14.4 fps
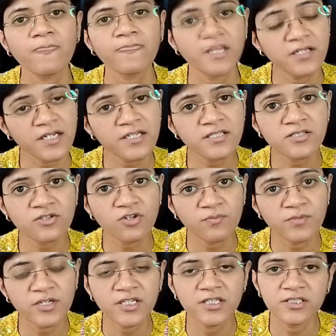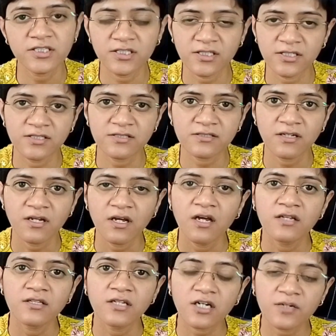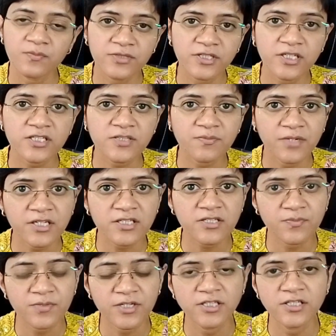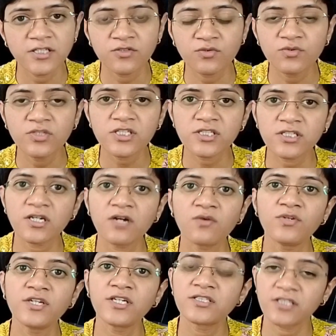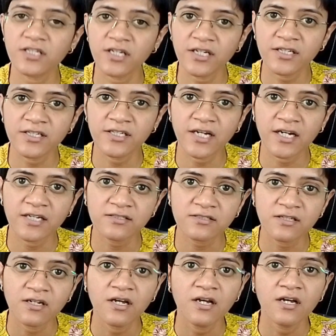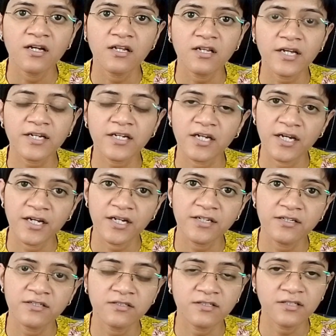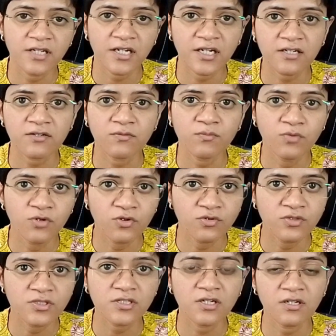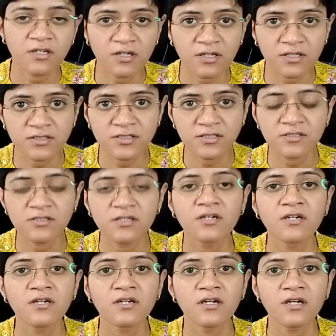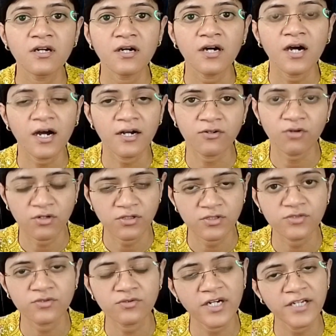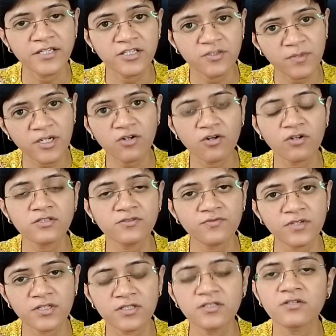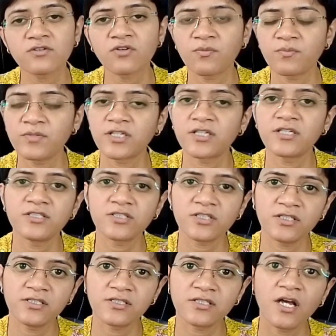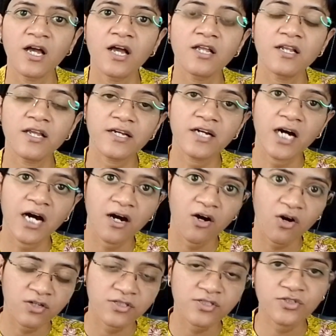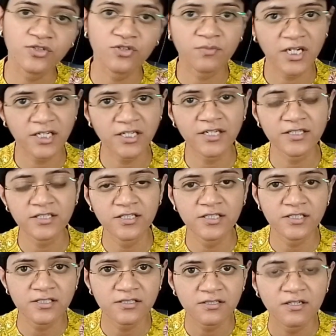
The next complication is the abscess may spread to the surrounding areas like head, neck, bones, lungs, heart also, and it may cause further complications like osteomyelitis,